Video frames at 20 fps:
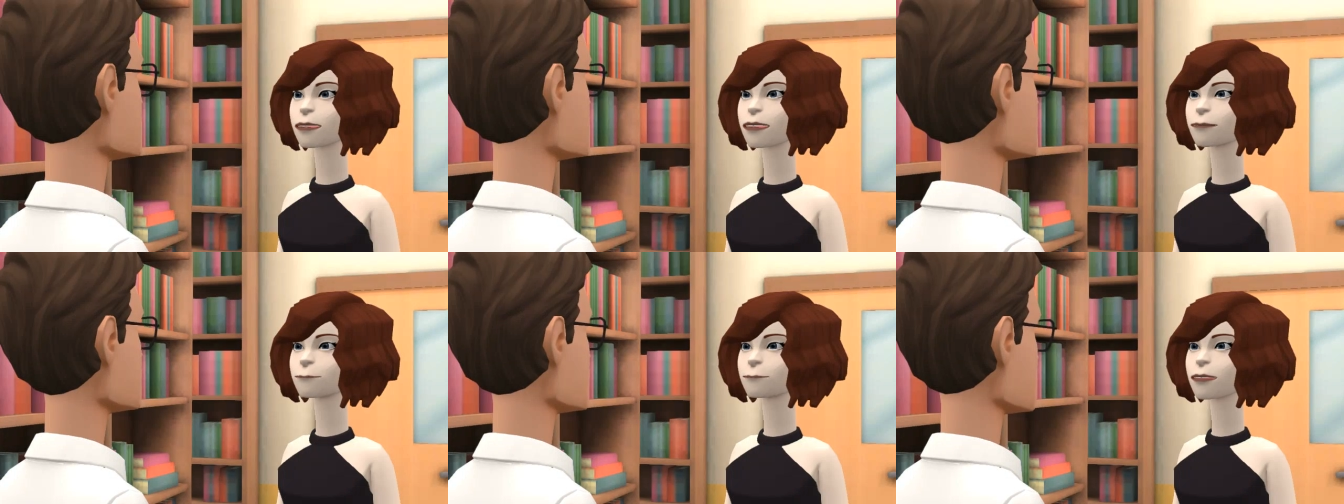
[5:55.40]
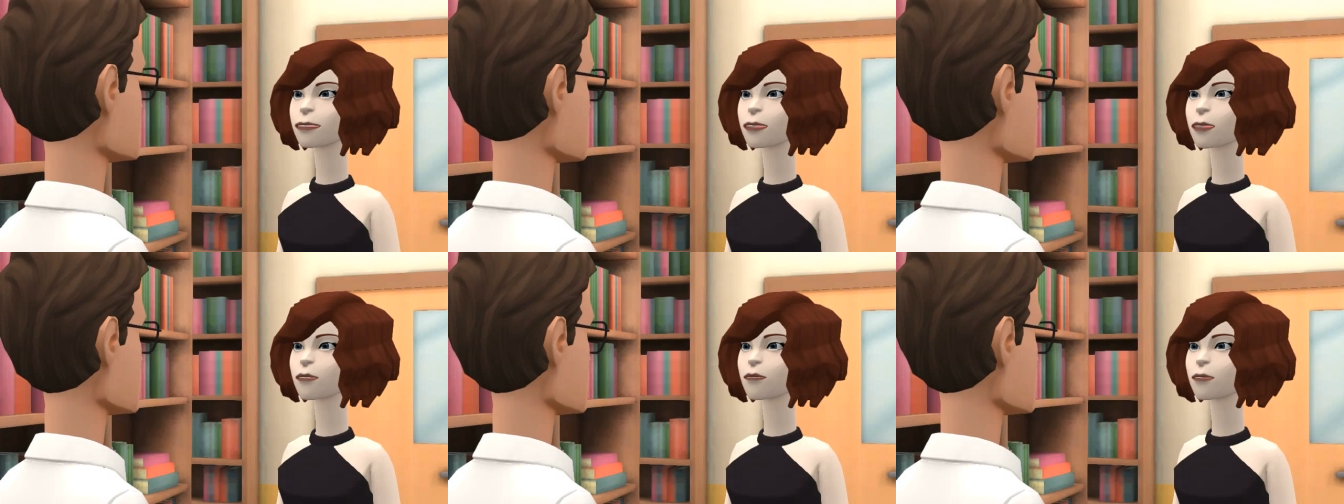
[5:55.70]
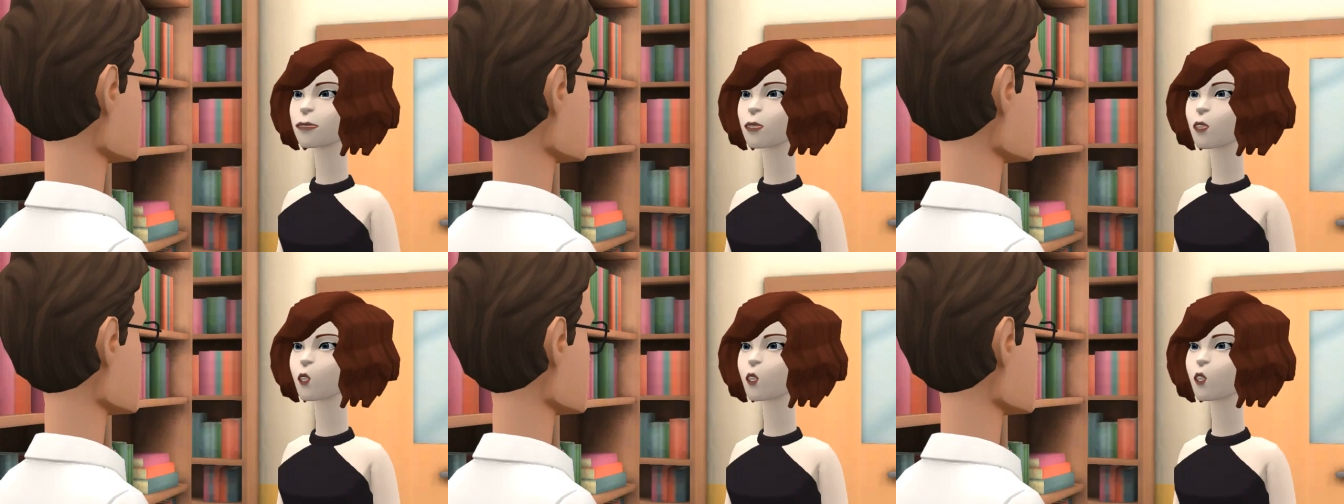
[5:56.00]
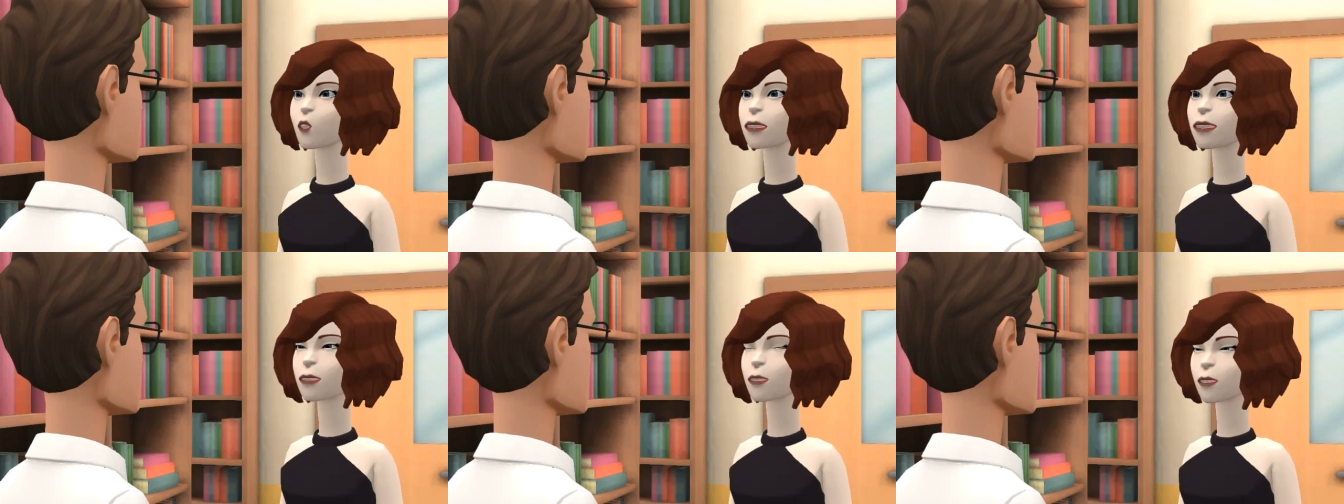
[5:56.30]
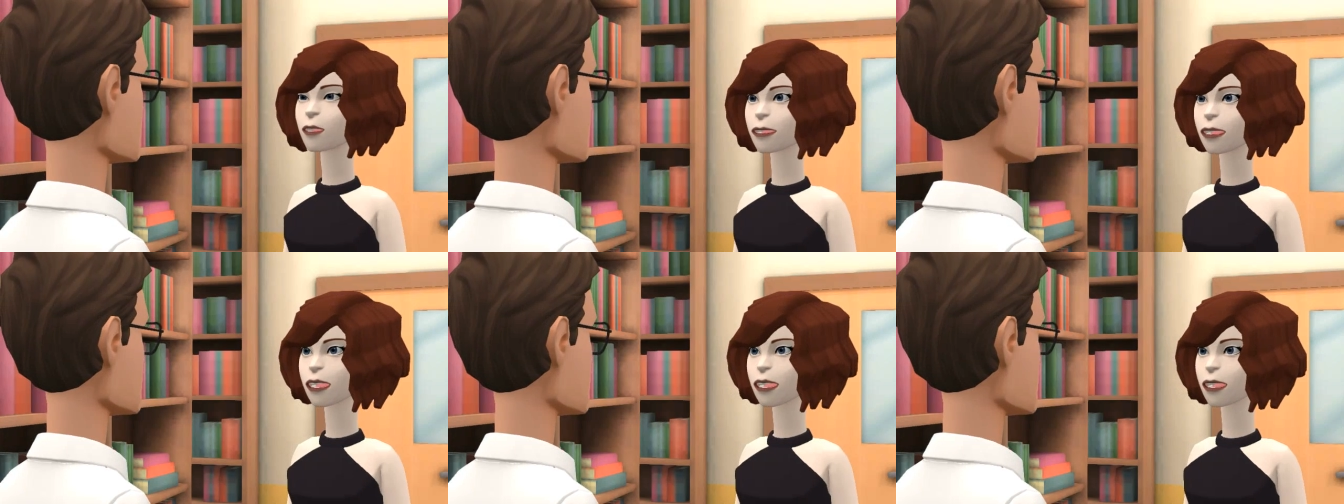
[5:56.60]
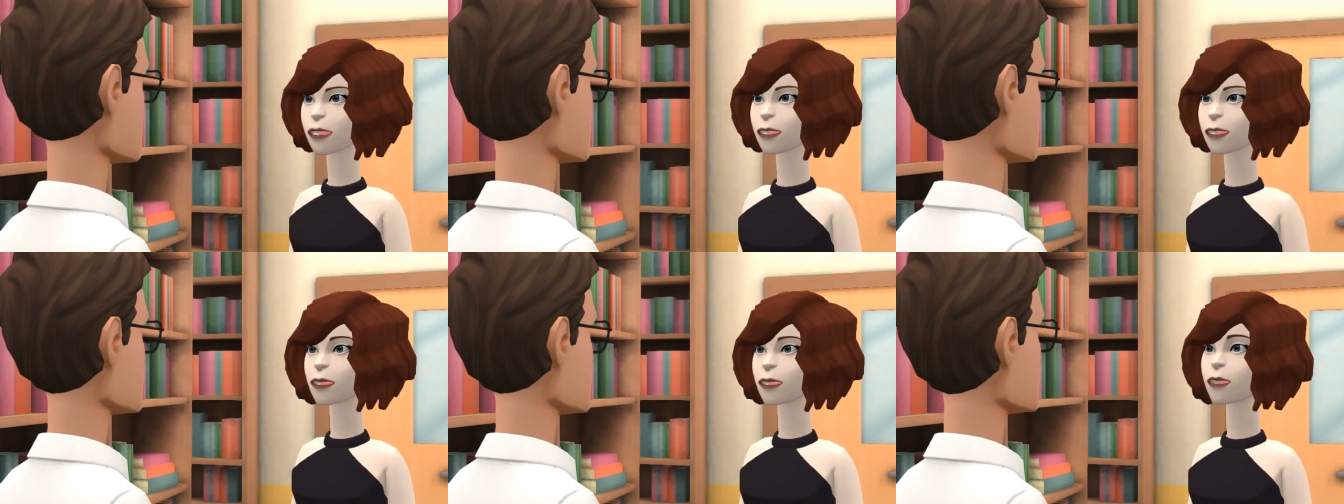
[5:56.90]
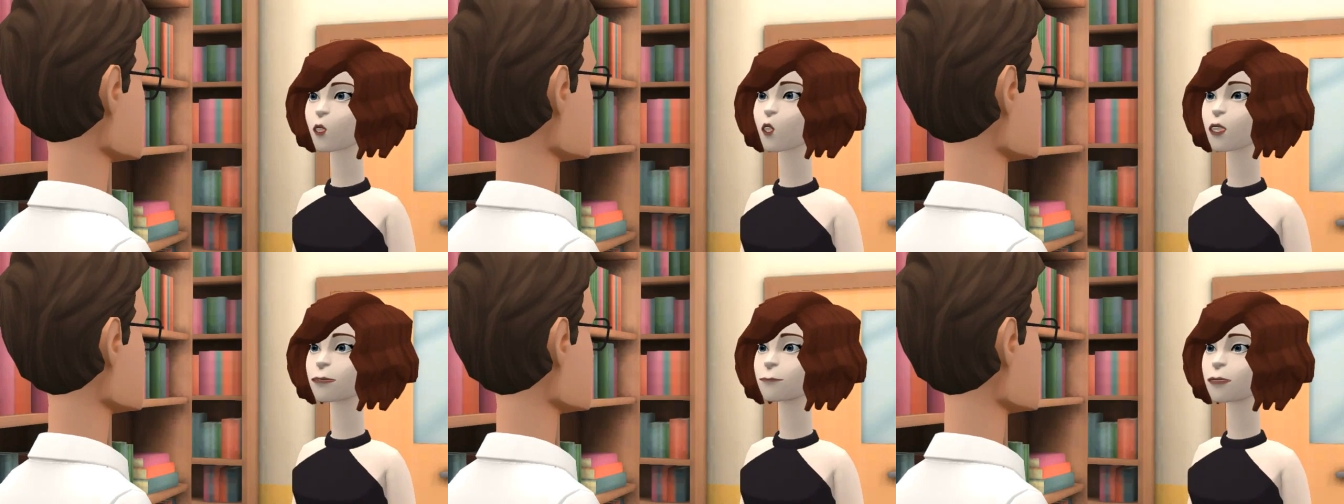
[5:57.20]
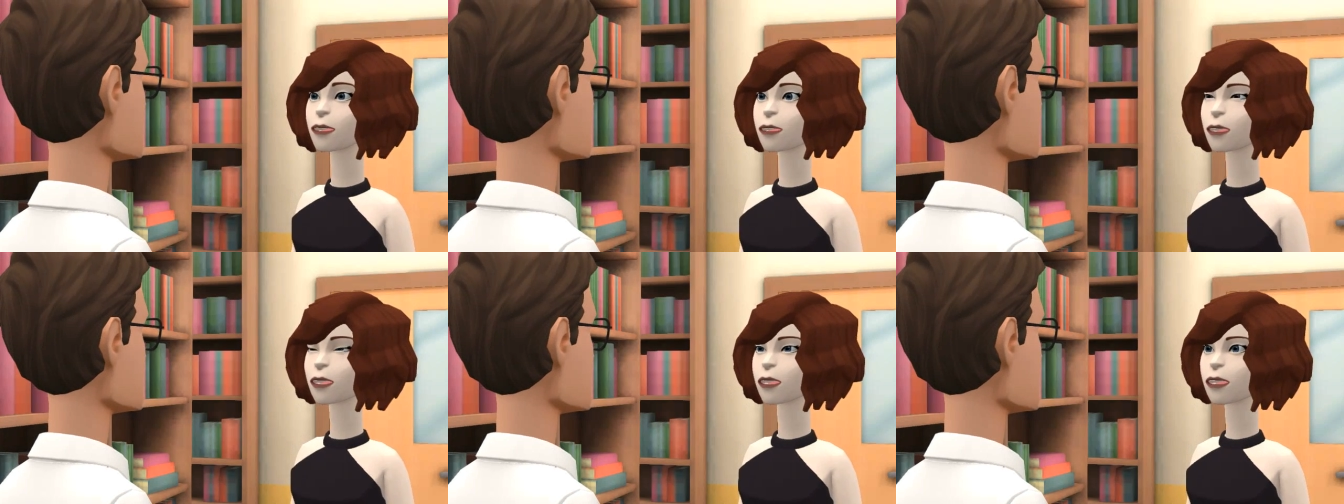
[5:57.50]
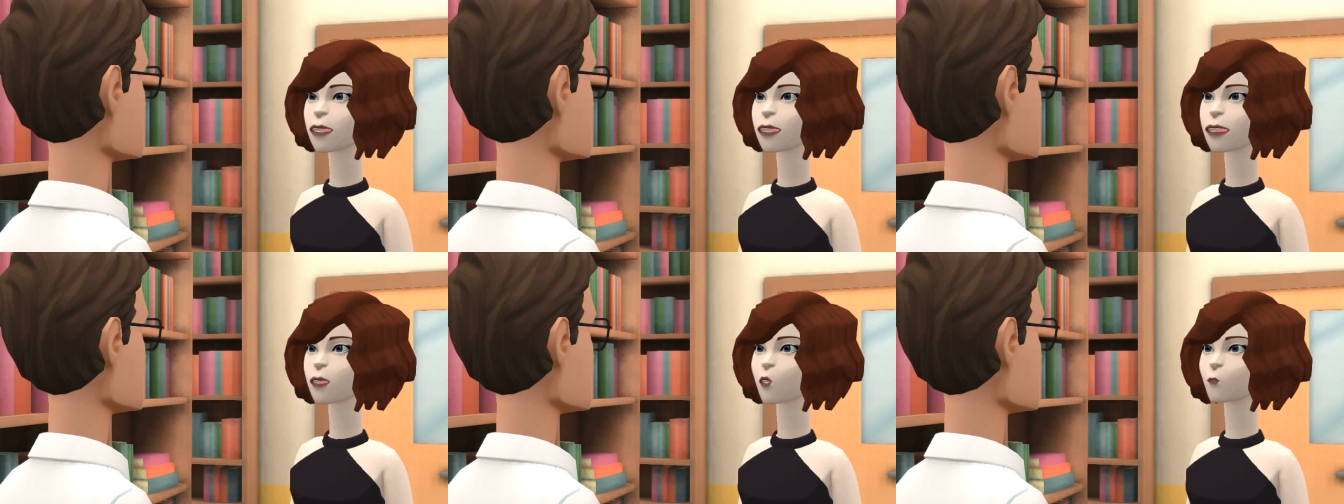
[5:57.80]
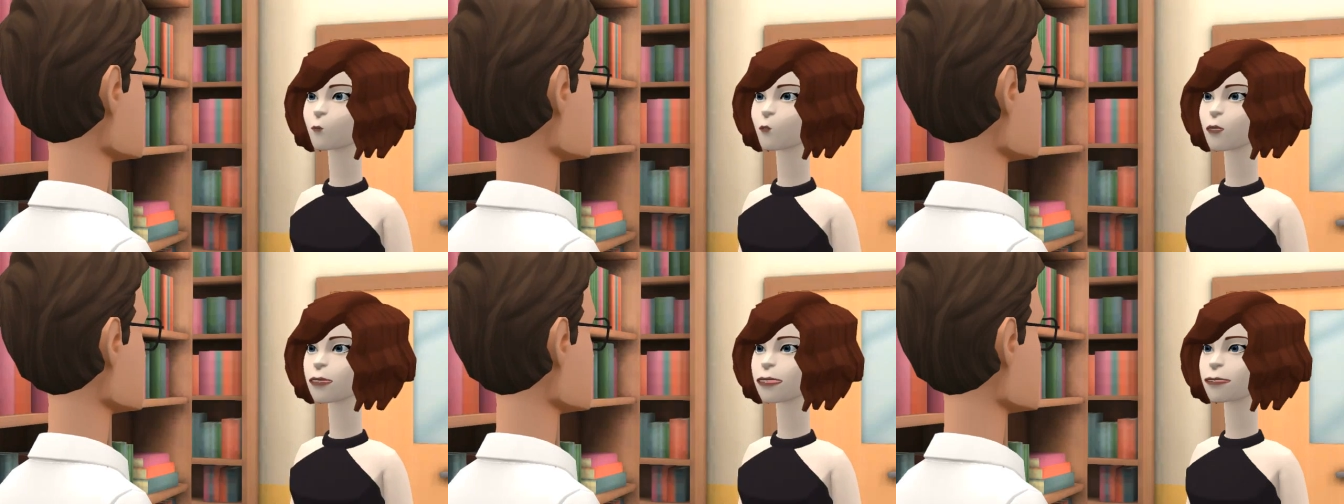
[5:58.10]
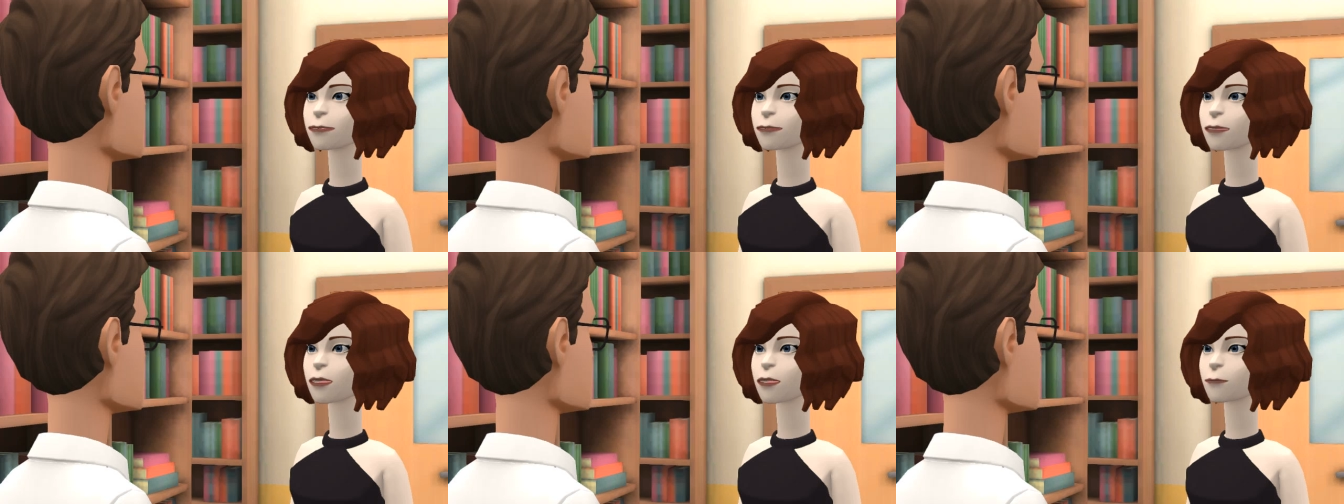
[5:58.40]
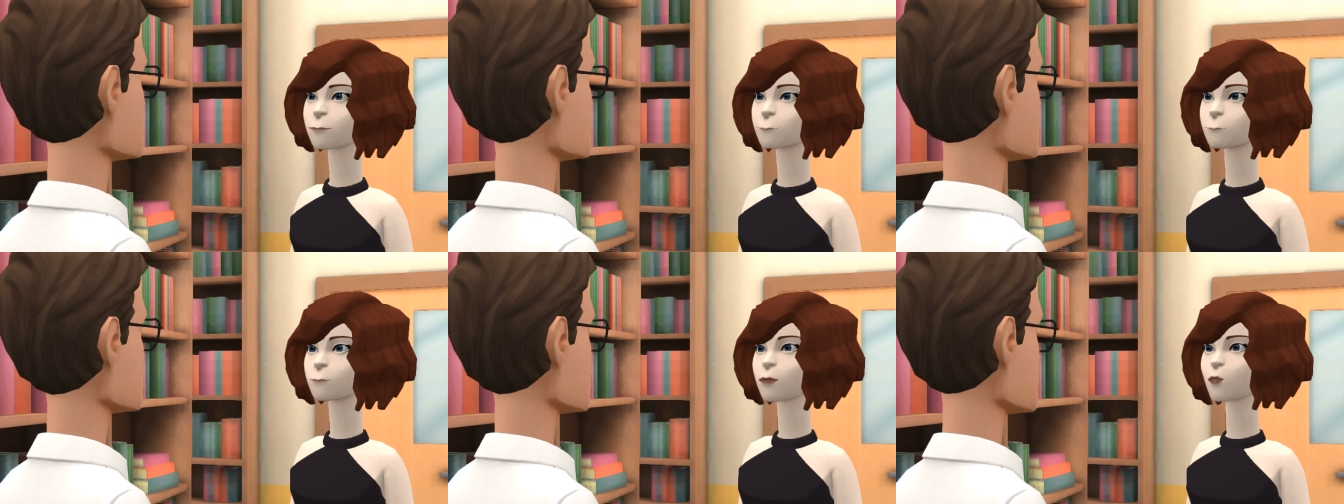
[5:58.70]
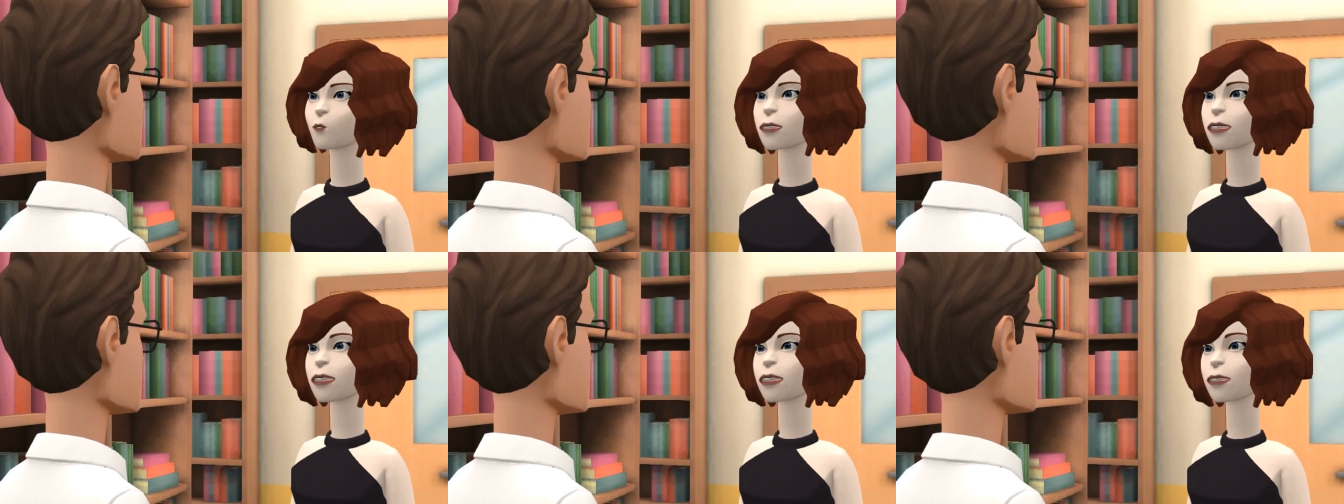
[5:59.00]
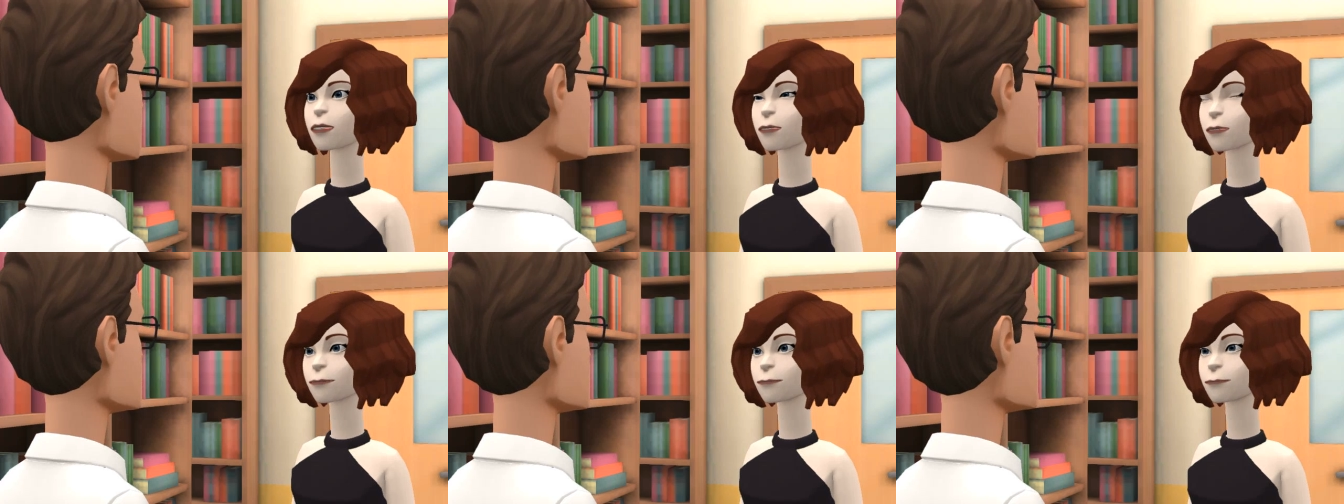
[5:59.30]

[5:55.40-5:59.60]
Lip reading: by giving your attorney the equal protection and due process motions.